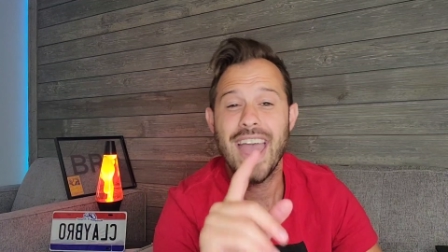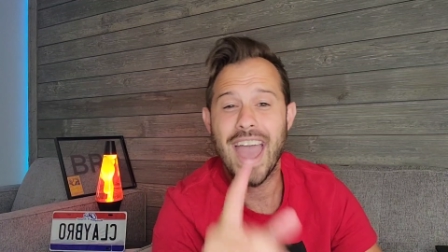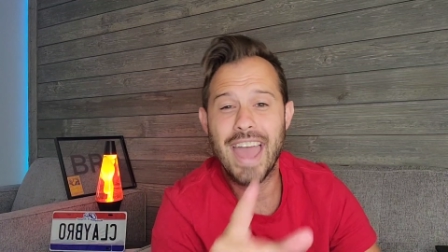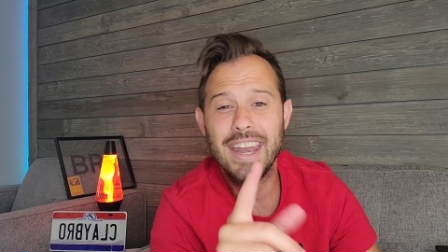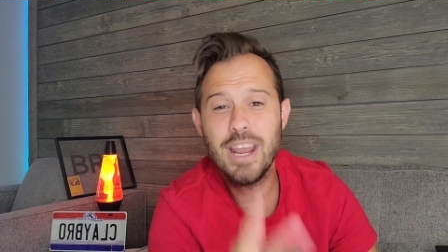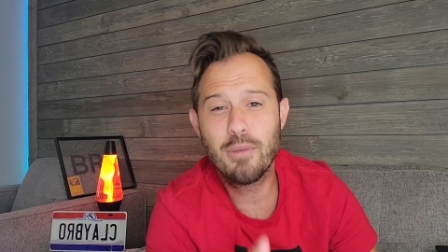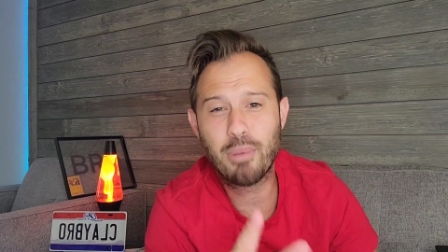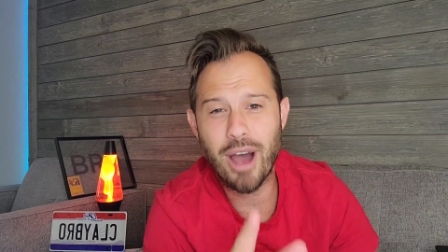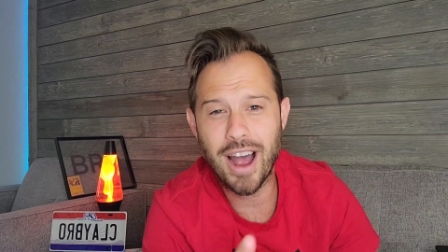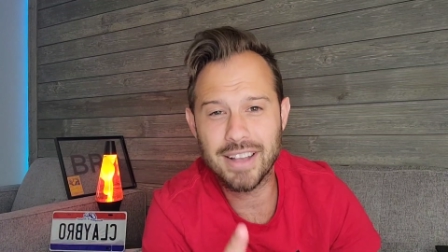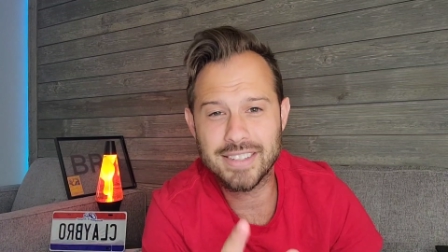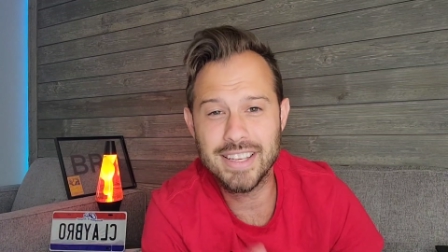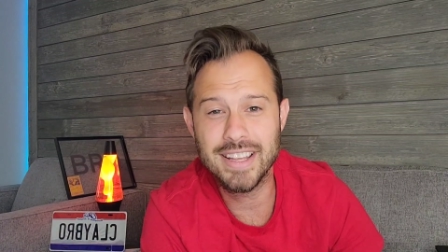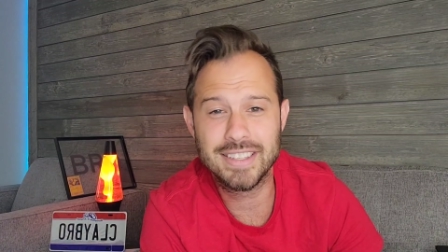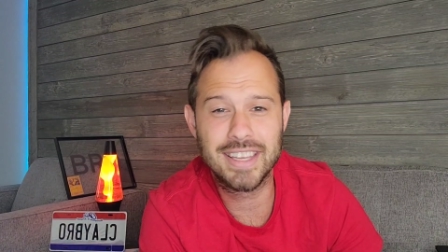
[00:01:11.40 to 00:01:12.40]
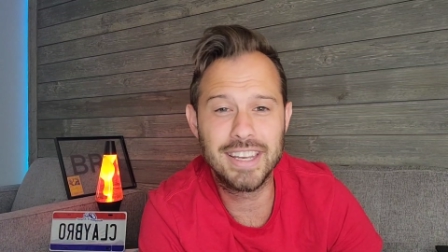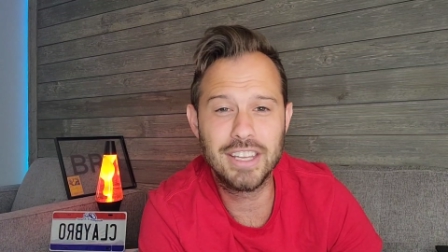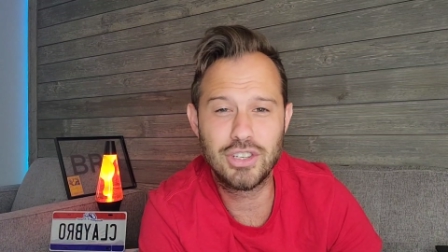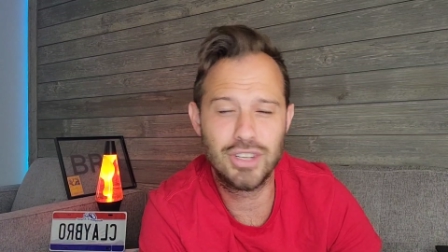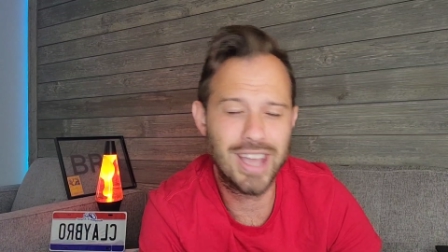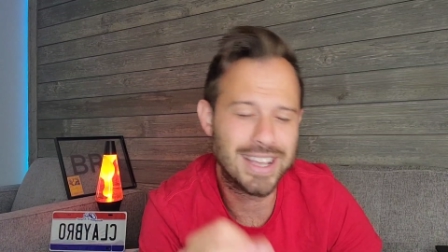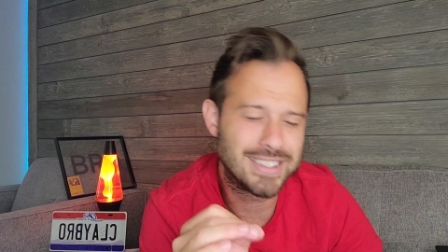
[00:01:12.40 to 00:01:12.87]
Any deposit is going to
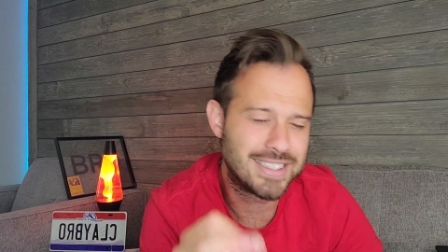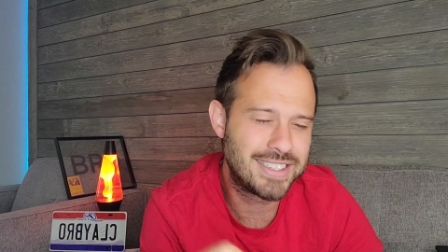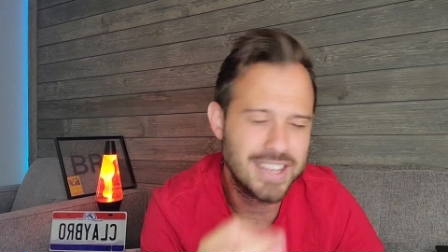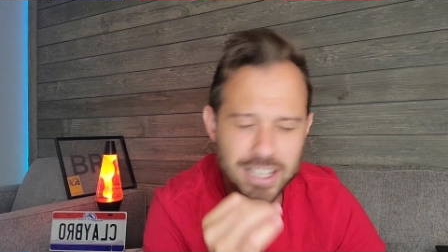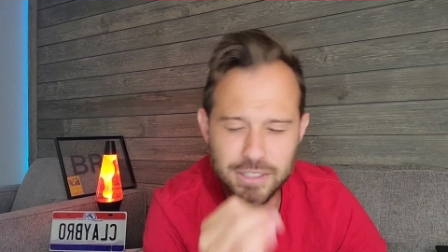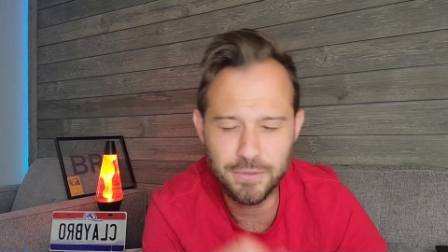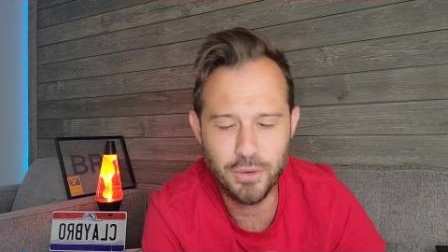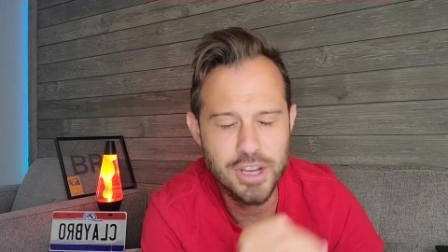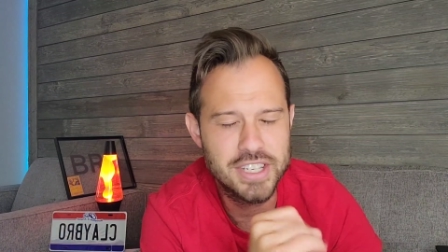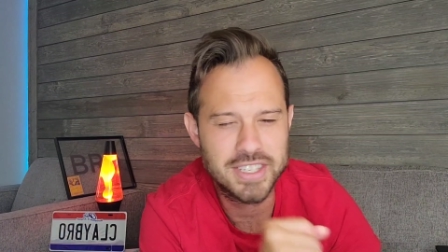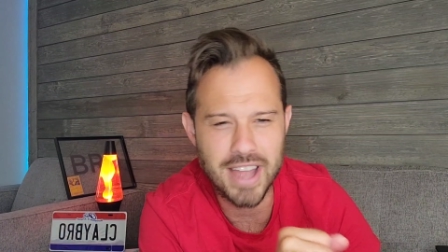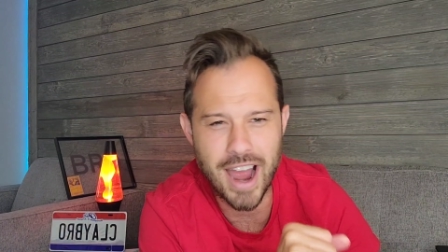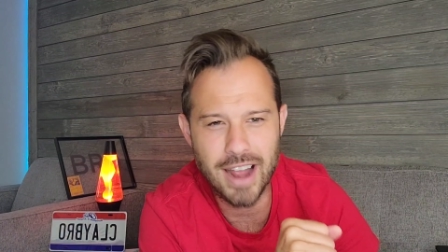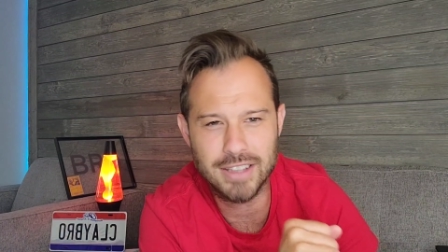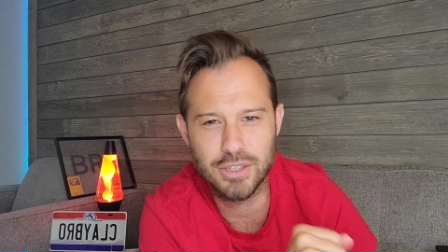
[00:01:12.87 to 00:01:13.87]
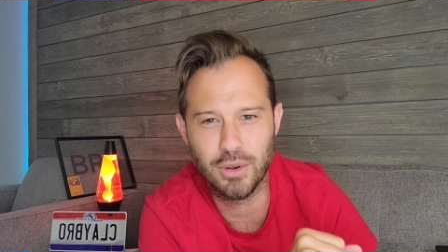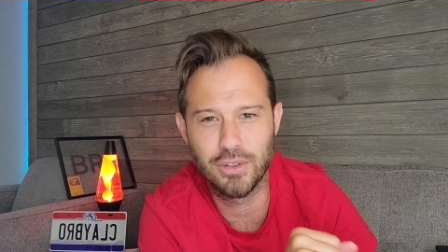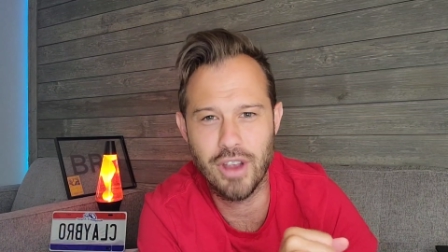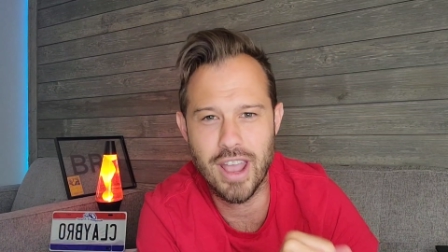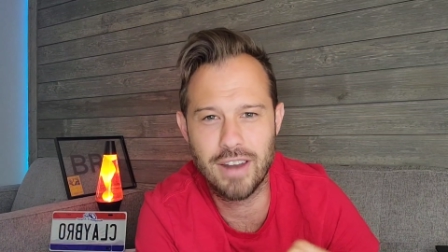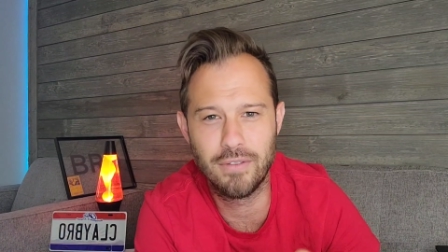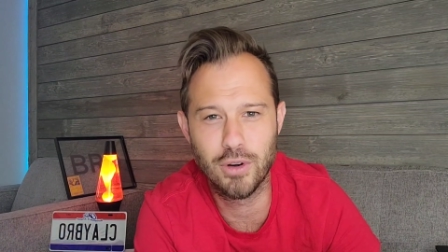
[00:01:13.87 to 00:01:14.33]
get you guys six free stocks during
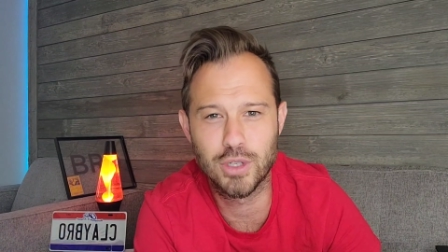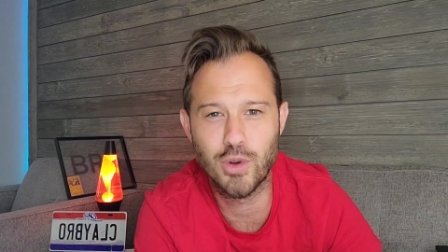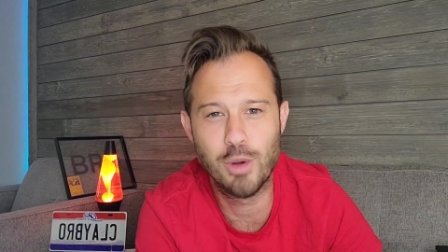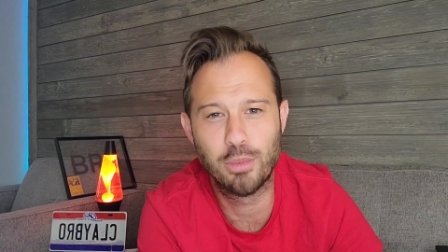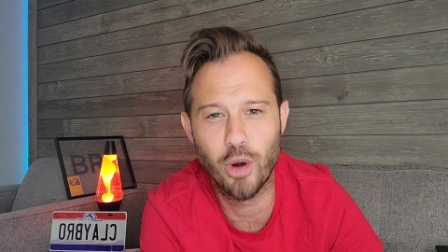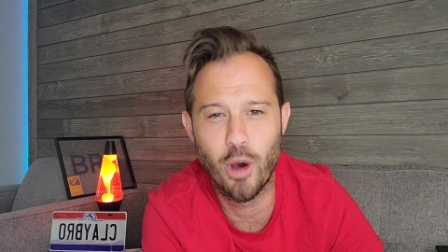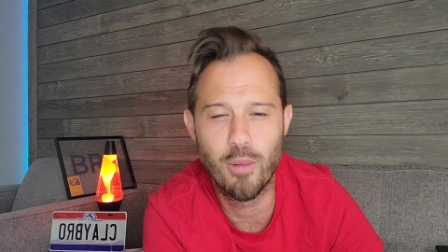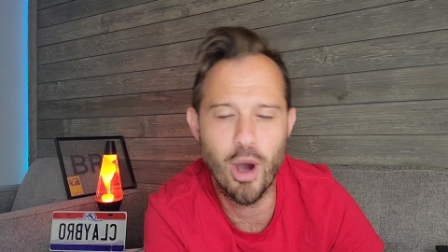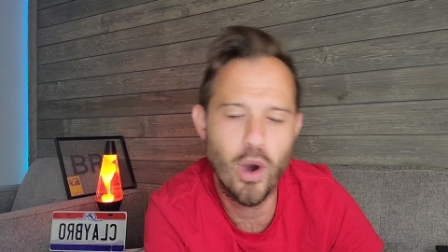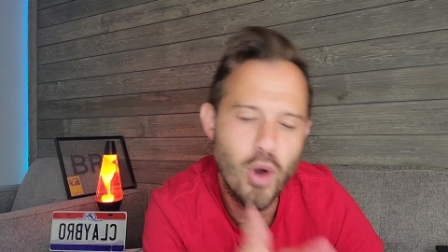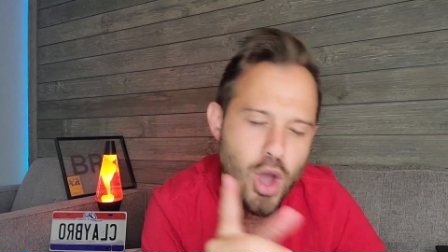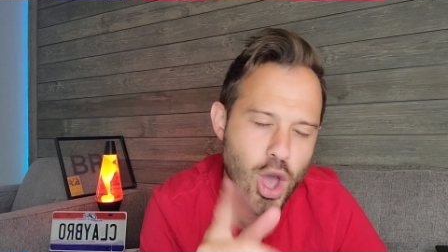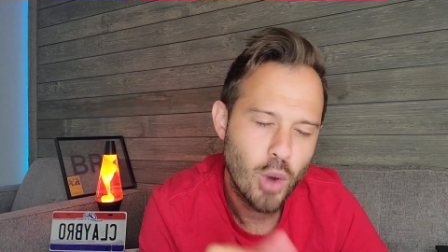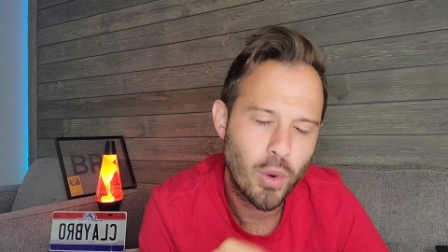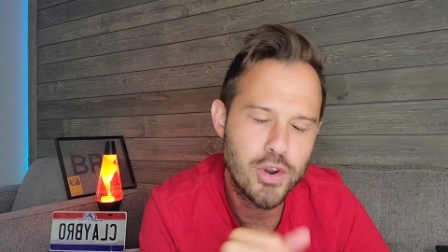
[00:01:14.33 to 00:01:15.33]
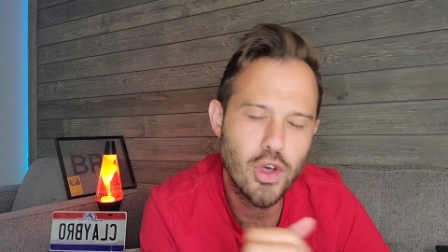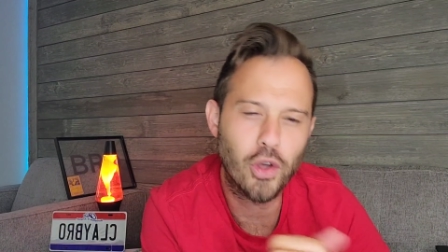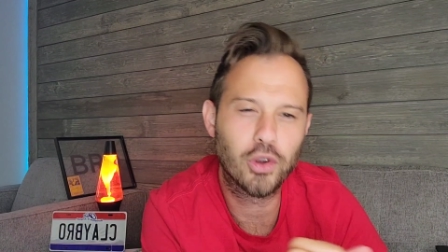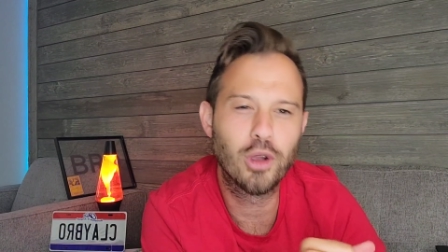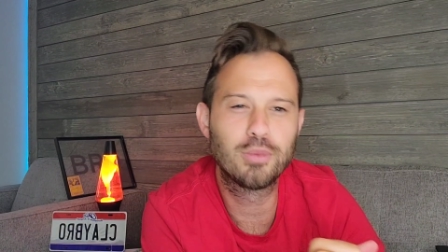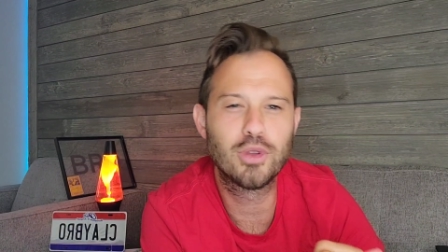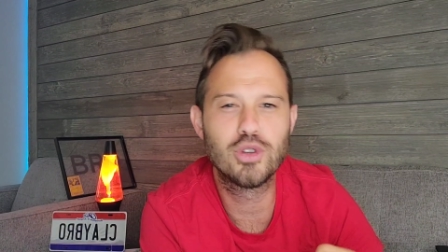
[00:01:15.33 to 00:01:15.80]
their anniversary promo.
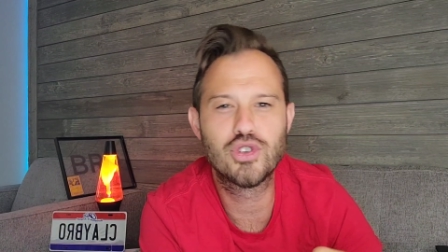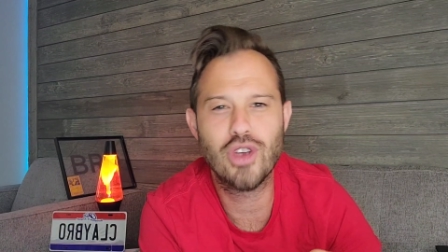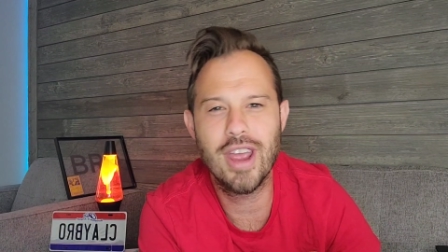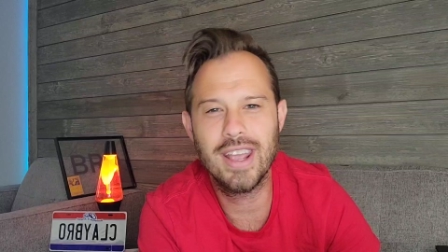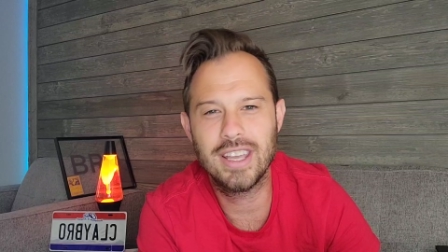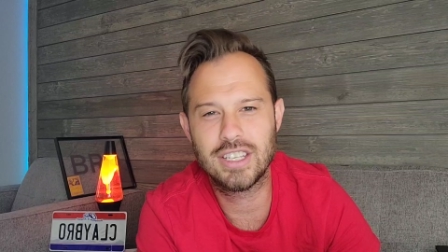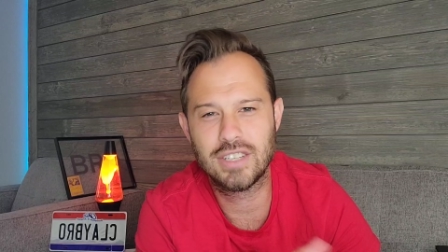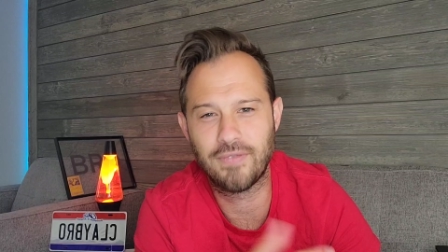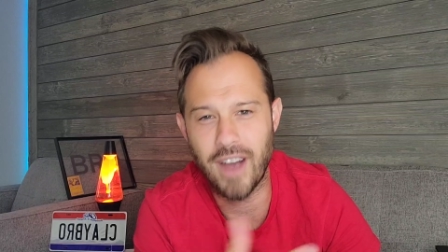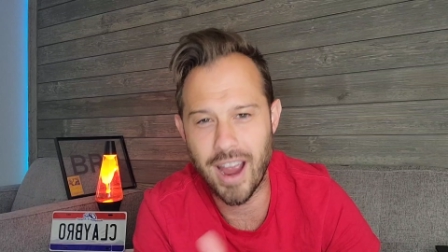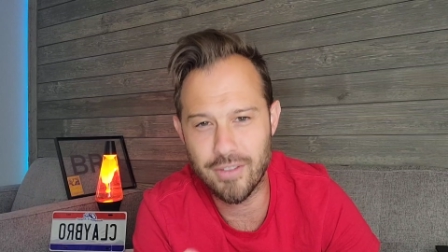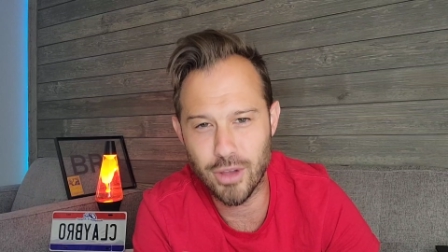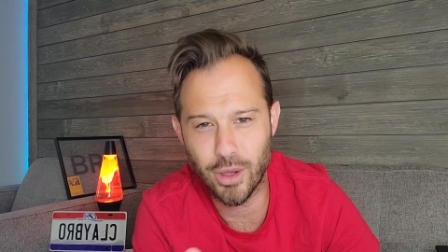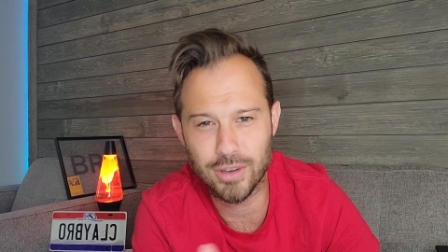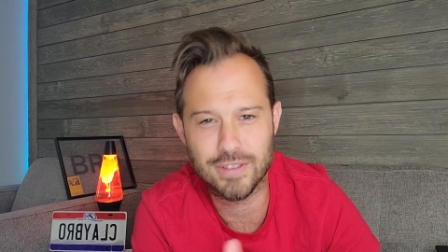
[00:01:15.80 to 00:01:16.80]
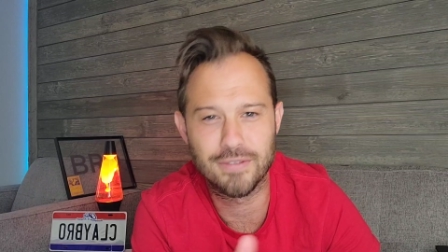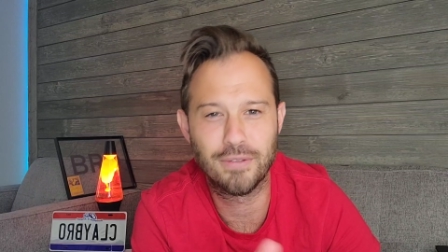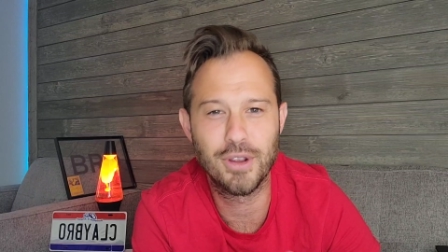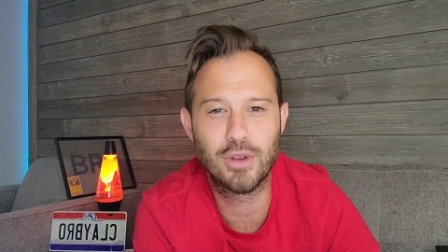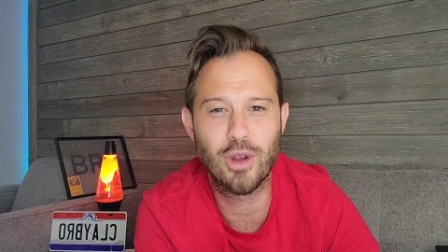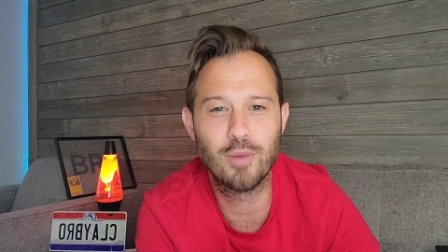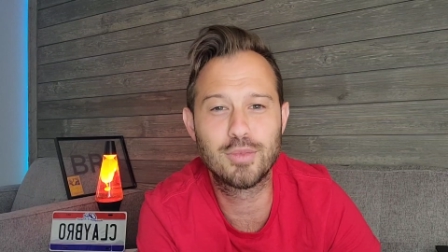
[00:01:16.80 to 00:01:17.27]
$1 crypto trade gets you $5 in
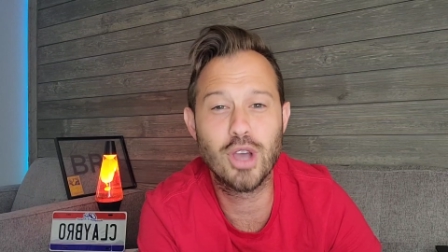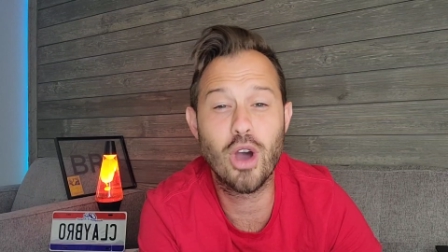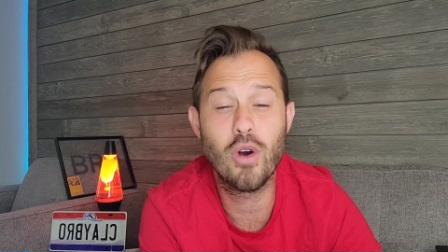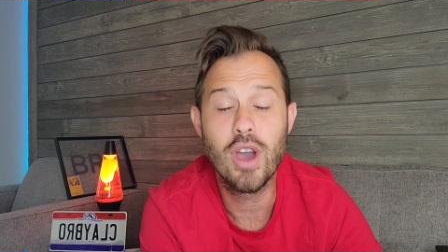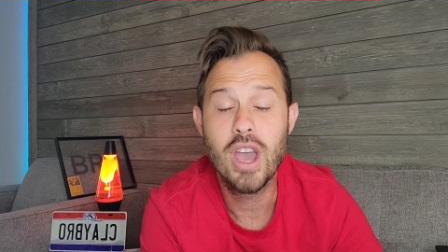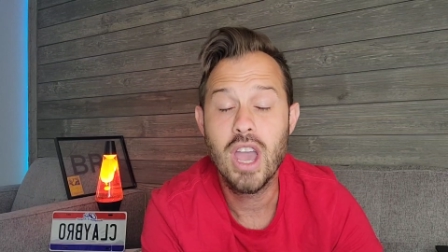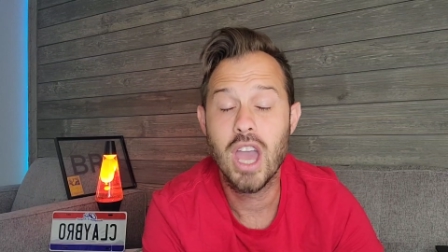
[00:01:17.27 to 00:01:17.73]
free crypto.